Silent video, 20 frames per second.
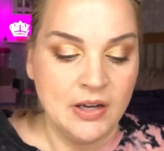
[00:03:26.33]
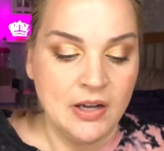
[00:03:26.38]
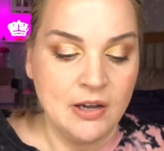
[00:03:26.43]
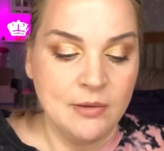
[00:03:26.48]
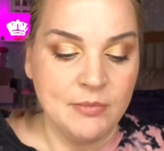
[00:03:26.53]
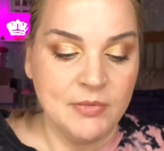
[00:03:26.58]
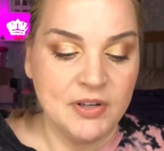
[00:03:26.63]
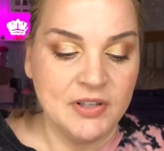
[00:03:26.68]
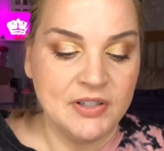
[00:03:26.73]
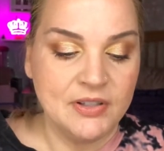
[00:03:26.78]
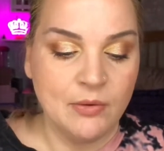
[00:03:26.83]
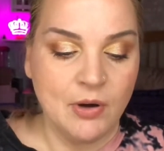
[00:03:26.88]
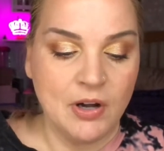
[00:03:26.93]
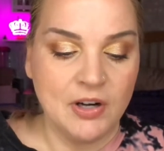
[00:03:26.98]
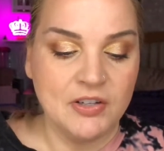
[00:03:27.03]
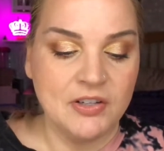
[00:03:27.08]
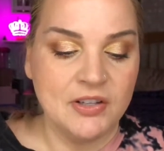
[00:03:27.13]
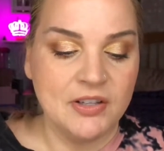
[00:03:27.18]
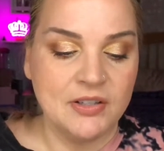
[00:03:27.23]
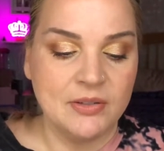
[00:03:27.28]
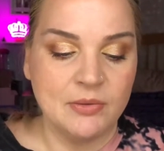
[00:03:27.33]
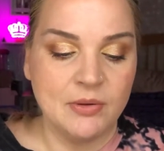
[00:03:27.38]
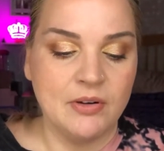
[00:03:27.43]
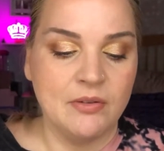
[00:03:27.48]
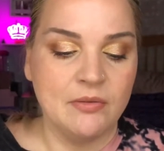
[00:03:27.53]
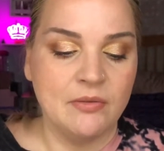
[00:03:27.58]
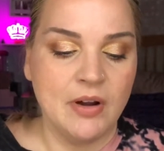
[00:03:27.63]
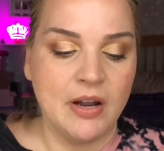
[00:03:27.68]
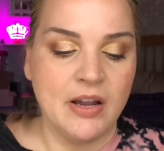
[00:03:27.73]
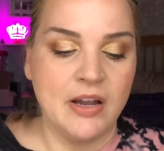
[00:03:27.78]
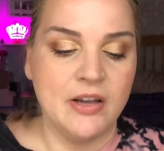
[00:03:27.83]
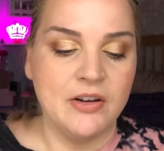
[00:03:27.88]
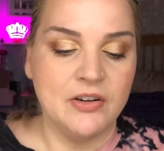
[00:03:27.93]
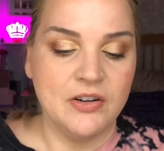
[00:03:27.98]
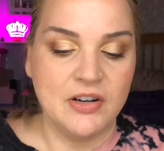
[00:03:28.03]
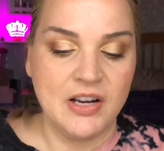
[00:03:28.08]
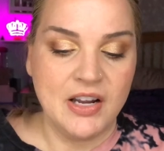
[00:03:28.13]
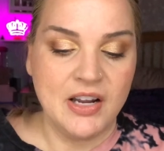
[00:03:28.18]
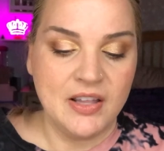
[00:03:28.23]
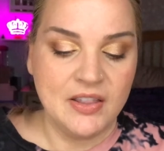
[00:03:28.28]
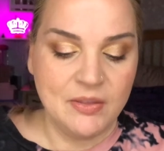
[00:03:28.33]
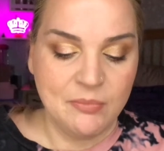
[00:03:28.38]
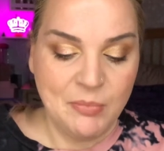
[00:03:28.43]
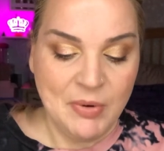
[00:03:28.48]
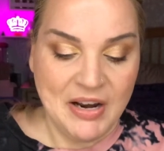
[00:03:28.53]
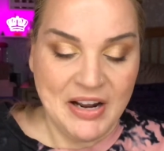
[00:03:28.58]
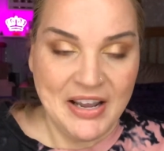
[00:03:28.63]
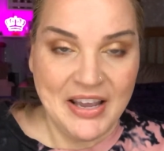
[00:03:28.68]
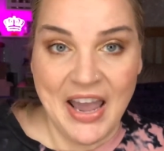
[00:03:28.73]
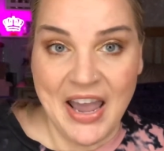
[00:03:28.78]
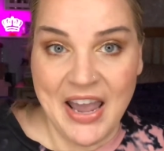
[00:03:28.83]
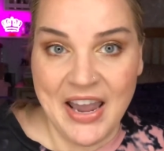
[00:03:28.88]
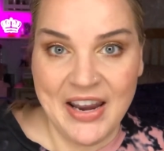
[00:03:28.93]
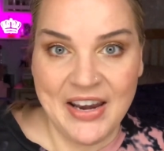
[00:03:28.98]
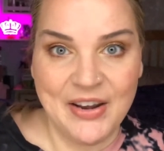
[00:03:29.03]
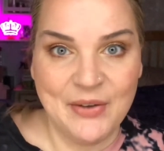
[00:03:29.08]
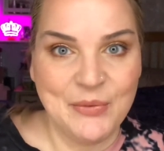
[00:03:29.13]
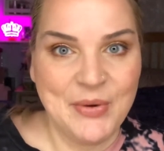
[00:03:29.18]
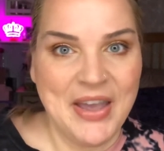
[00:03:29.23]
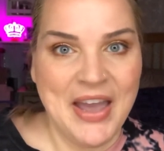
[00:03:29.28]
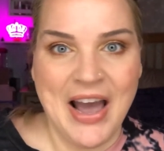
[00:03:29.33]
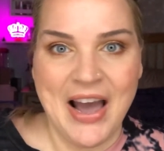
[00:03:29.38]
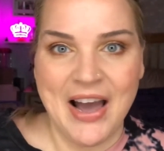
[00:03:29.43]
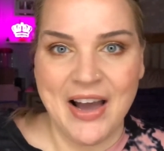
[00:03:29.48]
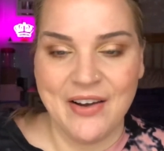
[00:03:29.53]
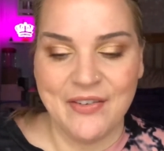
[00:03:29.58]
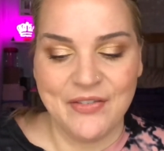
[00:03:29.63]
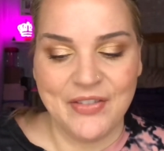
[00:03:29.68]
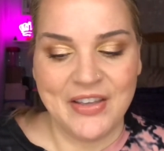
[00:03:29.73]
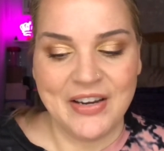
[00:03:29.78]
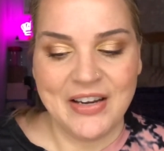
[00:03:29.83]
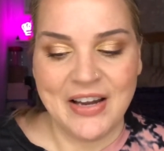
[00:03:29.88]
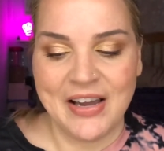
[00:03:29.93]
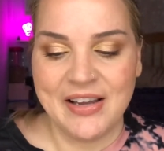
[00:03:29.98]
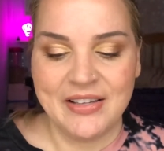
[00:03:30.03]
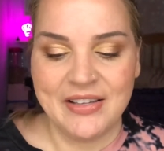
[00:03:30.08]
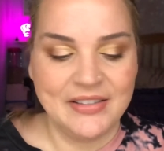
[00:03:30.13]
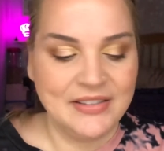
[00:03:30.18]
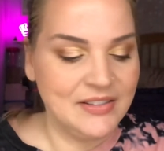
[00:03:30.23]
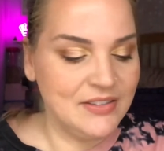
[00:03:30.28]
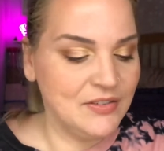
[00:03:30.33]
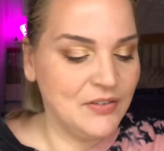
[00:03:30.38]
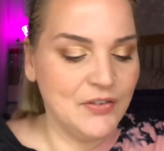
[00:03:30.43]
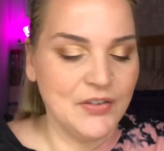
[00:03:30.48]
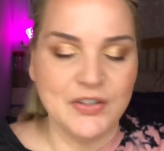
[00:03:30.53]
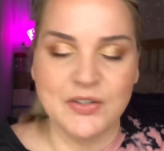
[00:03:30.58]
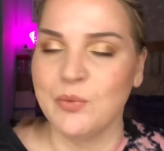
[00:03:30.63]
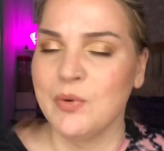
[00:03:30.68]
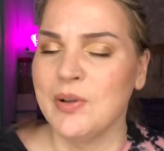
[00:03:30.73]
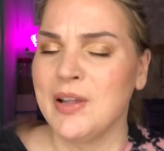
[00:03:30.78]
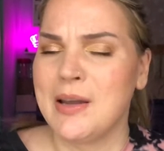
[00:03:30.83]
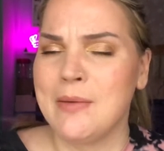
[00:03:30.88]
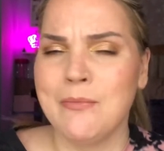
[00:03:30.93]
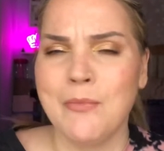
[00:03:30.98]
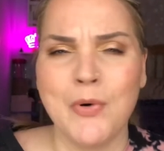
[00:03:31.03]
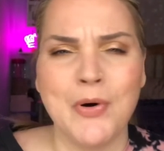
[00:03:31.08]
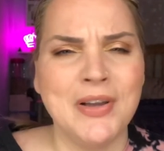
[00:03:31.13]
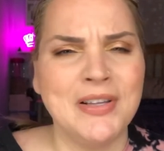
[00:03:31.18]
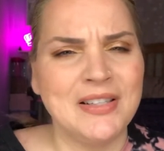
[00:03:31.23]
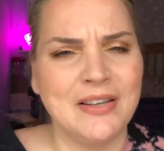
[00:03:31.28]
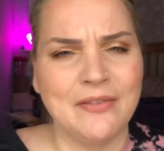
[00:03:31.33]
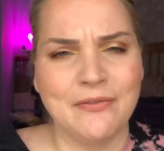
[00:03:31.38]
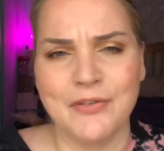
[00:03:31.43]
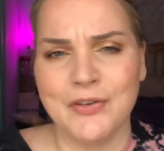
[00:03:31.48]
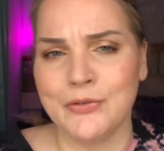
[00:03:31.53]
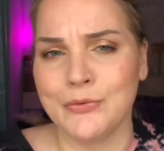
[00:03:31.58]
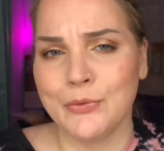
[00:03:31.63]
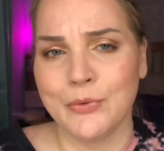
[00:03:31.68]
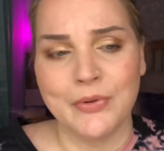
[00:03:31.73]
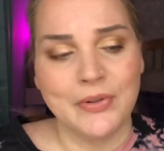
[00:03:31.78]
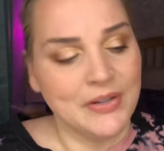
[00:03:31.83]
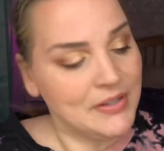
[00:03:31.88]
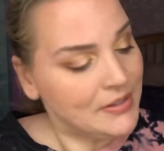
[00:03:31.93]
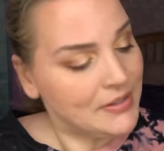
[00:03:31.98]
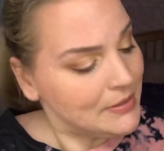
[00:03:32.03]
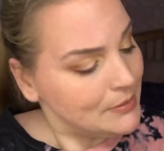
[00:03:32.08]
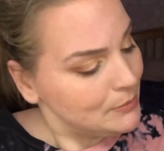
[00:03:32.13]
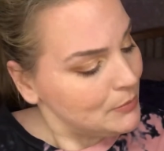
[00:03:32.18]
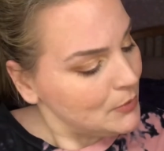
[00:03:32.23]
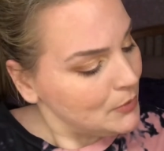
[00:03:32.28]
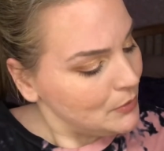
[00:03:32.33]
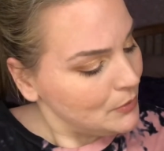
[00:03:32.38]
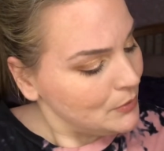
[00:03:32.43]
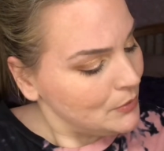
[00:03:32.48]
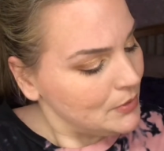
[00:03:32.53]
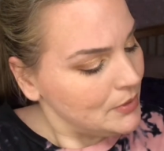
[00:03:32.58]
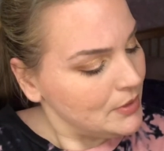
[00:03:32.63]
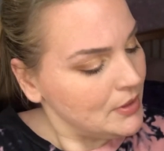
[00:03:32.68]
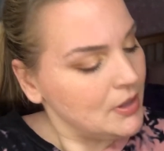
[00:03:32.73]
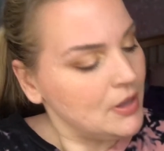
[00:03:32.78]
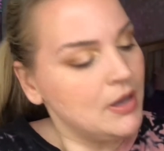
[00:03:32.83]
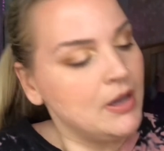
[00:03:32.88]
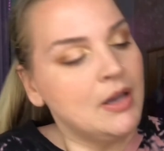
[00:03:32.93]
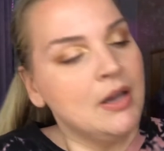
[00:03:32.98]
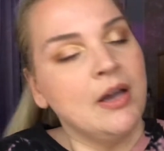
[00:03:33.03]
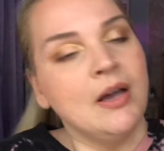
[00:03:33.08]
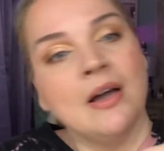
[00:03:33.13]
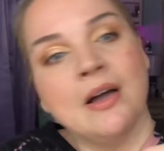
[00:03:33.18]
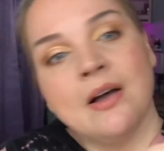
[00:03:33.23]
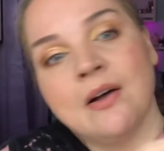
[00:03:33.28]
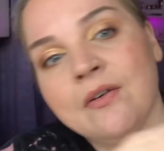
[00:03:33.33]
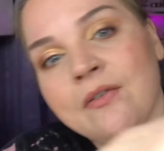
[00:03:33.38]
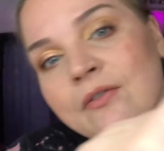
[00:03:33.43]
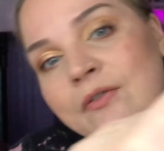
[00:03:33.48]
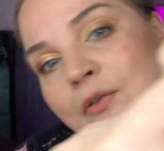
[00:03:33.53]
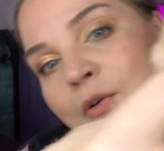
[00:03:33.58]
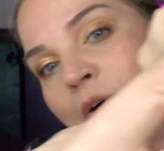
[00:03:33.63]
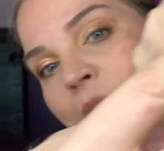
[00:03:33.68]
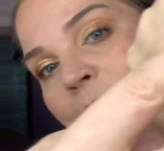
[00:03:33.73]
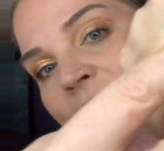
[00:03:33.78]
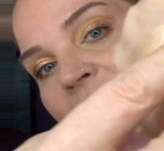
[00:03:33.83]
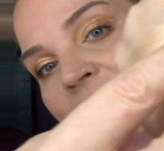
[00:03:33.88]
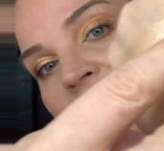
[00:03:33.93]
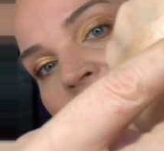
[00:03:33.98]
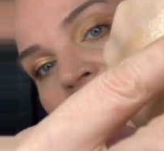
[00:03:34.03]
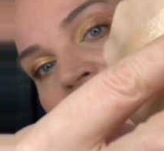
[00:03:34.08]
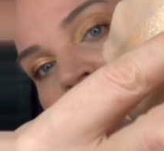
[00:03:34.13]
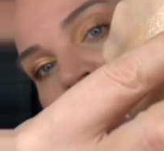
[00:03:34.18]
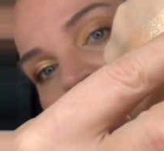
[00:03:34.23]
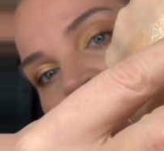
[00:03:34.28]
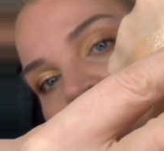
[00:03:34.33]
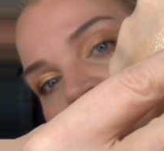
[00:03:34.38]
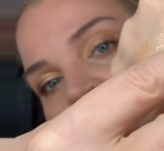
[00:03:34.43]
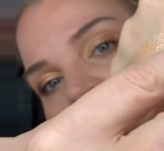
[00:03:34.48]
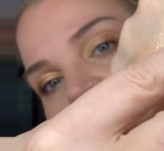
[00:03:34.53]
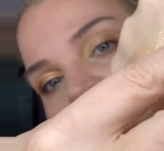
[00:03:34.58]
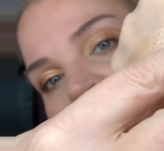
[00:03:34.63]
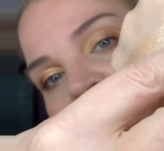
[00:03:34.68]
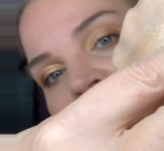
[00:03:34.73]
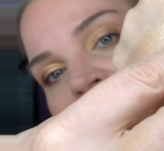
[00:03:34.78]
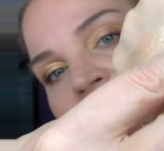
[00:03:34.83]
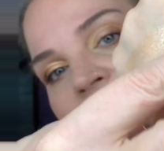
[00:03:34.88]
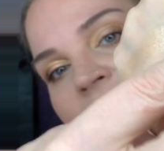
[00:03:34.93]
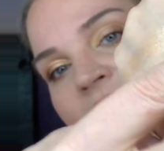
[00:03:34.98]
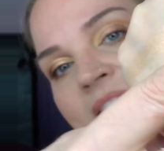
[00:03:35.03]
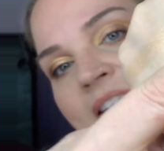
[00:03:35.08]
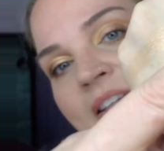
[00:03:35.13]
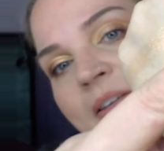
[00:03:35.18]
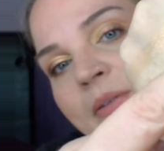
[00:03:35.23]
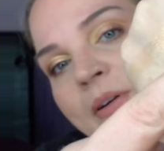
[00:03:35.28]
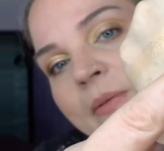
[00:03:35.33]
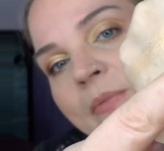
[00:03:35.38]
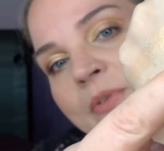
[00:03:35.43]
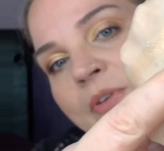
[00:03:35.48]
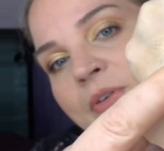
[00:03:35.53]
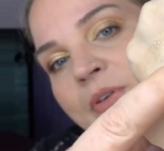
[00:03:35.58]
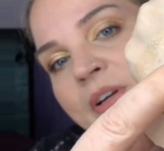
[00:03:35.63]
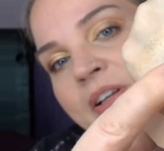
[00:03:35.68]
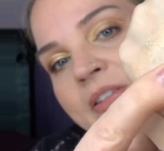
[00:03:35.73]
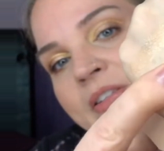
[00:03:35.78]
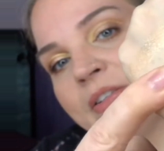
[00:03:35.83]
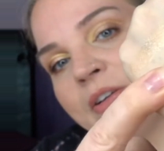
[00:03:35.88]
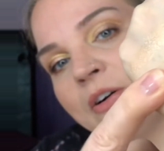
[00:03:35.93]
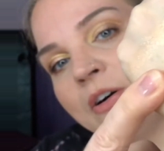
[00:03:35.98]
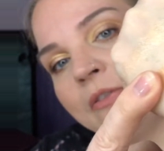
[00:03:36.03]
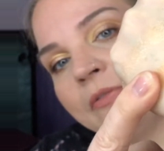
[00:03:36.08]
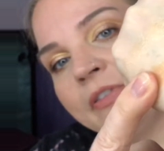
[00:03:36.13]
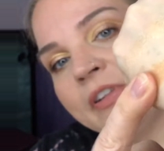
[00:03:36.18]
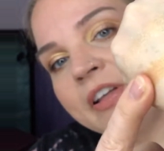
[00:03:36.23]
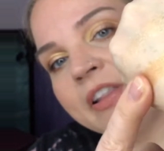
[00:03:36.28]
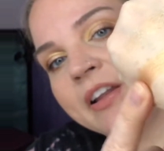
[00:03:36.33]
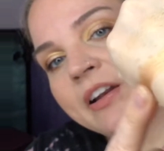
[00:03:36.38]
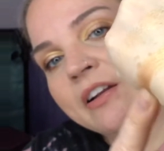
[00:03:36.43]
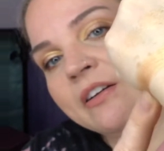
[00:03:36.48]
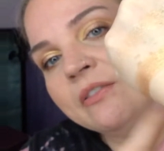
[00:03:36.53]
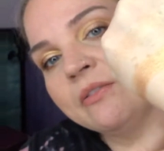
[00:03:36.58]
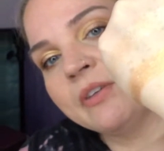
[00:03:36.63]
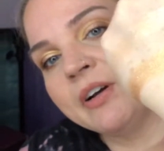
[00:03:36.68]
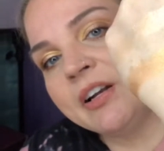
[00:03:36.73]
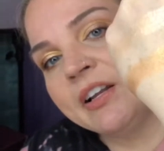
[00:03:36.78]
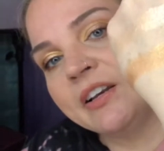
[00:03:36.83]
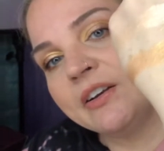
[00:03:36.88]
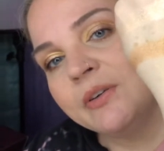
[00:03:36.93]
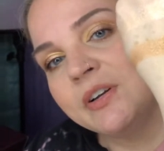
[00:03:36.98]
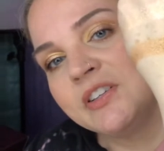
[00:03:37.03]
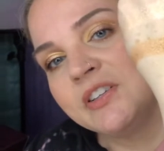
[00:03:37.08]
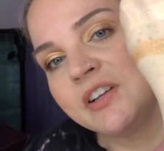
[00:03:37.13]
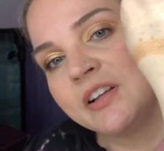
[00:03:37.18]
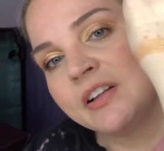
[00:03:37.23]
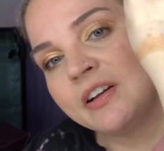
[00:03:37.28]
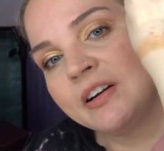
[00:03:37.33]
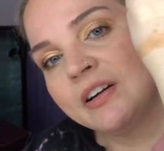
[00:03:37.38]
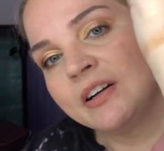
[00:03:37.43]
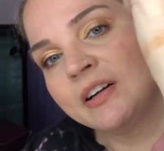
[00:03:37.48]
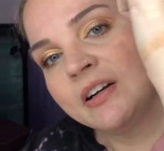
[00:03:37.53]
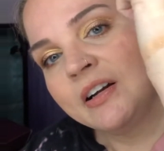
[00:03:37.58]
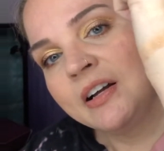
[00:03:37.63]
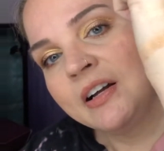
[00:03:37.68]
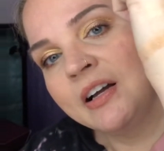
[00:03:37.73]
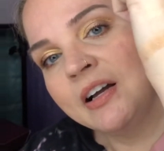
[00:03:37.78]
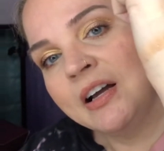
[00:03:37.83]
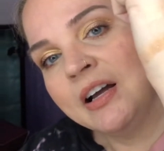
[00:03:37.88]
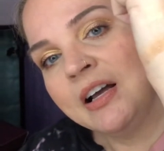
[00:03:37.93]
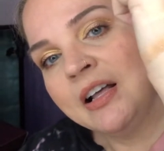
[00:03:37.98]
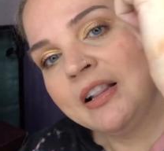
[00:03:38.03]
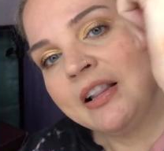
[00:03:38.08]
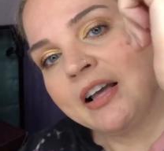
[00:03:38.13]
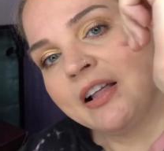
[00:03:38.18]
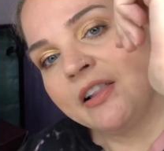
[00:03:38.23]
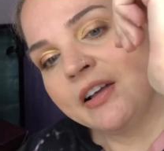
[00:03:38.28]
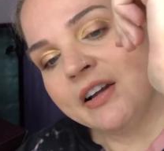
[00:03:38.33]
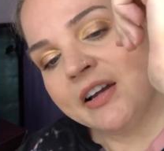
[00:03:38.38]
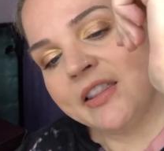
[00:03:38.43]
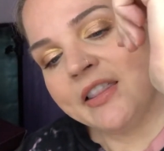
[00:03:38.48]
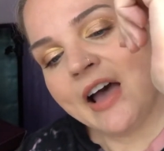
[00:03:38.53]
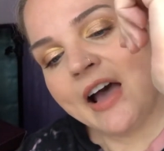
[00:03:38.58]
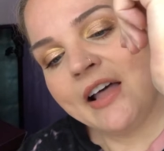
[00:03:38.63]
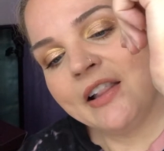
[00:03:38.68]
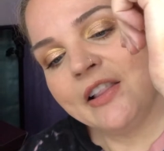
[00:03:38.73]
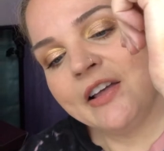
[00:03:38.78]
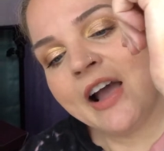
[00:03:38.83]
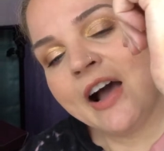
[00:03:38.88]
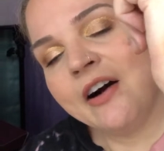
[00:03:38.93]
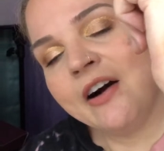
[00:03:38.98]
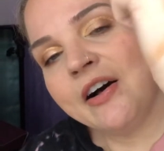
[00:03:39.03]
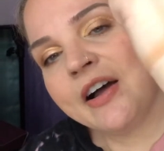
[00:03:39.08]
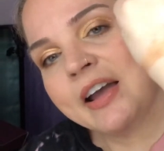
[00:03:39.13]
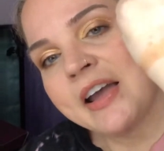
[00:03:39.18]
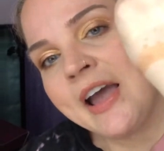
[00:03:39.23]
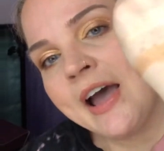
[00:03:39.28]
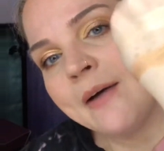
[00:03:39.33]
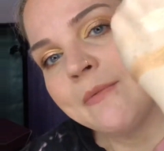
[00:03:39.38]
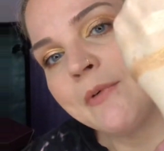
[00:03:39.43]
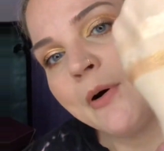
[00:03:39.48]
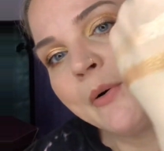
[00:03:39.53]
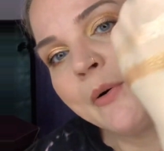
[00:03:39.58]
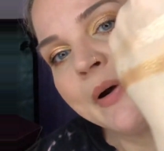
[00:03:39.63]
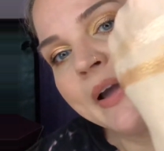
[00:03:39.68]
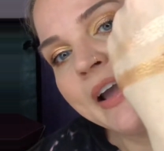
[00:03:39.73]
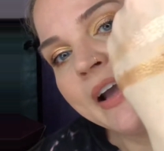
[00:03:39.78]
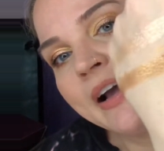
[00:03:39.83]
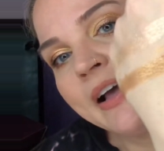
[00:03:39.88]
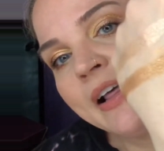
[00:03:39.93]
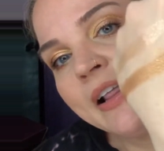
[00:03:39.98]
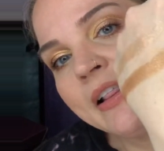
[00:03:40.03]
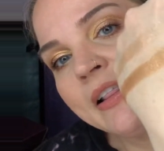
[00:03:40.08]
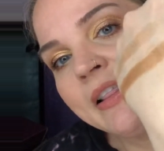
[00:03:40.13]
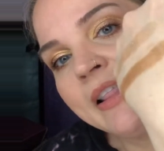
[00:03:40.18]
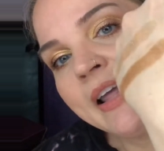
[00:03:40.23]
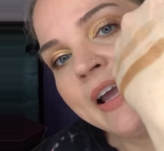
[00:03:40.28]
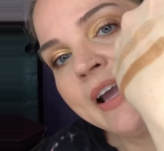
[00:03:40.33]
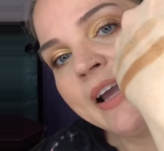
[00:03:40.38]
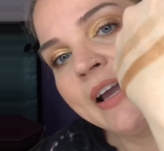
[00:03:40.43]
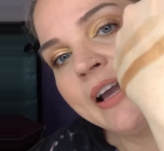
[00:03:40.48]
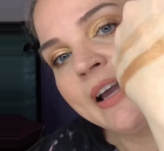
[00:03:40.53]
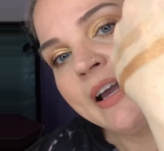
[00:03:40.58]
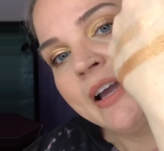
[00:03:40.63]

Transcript: I'm going to swatch this one right underneath. But again, we have the nice, it feels really moist, it feels really smooth formula. I can't see what I'm doing, so hopefully they don't run into each other. Like, look at that. Look how it kept going. Like,